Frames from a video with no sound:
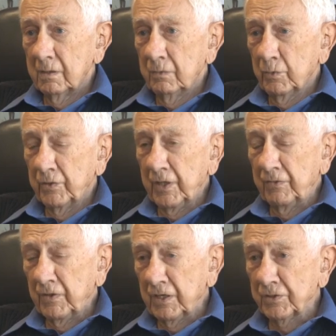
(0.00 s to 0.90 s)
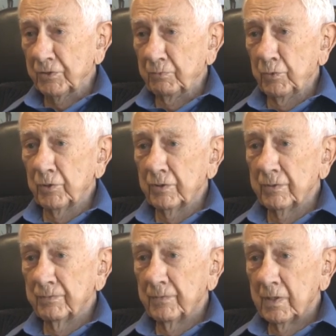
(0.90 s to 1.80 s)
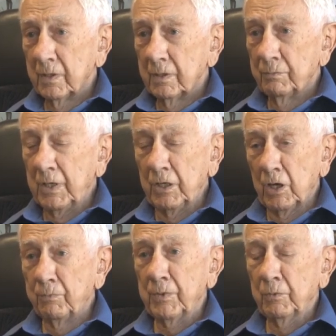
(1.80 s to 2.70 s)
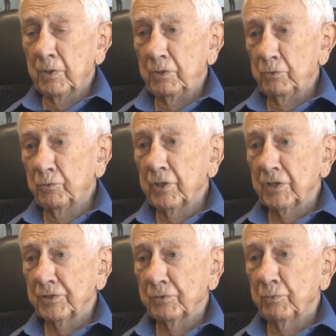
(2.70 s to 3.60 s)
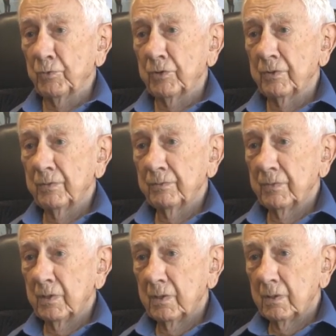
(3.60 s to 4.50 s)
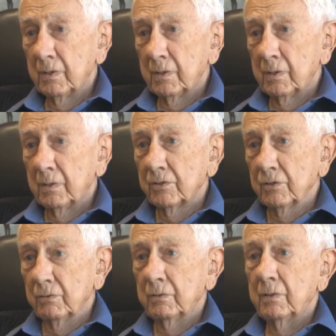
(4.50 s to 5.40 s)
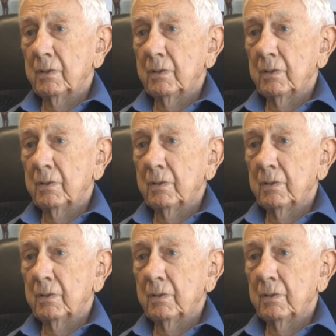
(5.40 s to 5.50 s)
and what they think is important may not be what you think is important. So